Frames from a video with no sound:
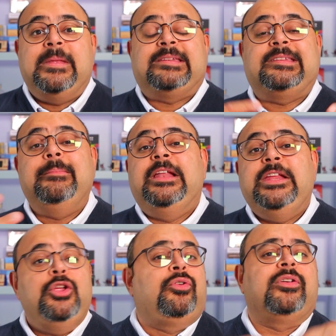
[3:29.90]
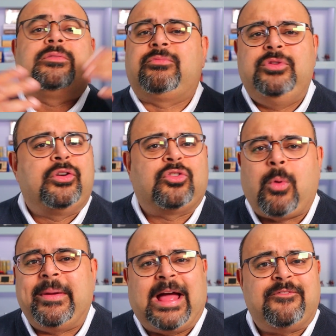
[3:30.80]
Similarly, you could
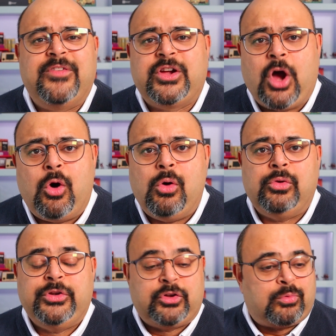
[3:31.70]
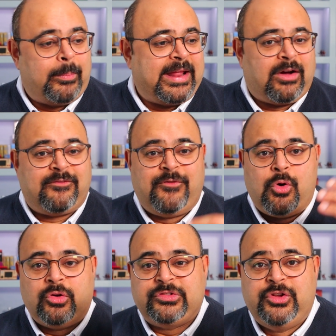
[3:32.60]
swap it out for gold, you could swap it out
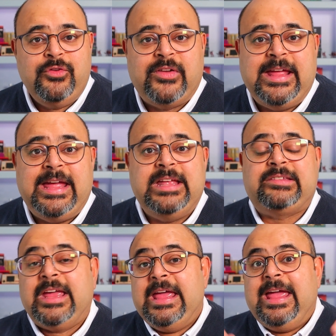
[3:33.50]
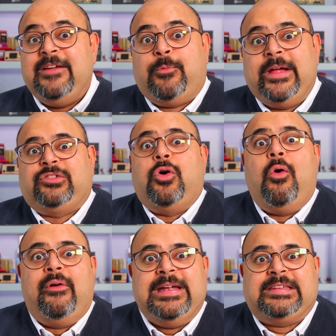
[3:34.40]
for souvenirs. If we're
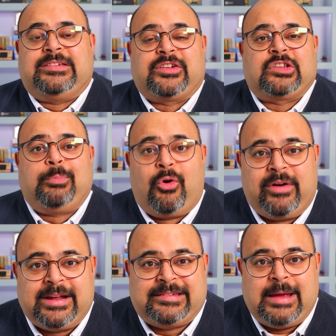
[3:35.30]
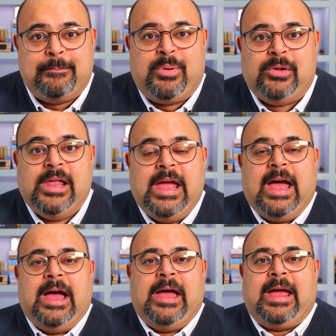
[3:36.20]
tourists exploring a temple,
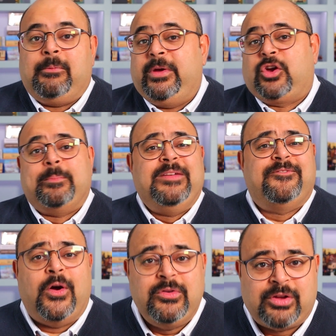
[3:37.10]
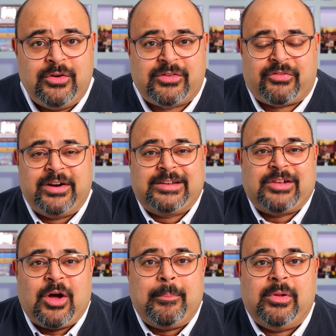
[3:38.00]
it could be photos, for
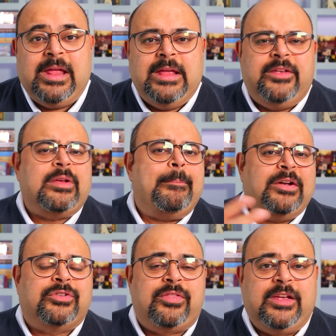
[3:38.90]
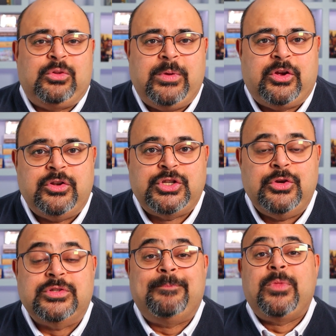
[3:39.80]
example. There's a bunch of things we could
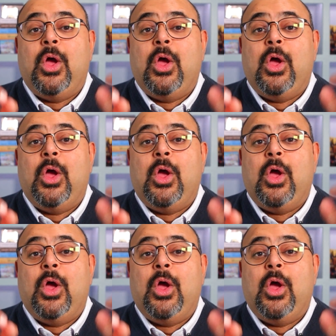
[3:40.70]
use.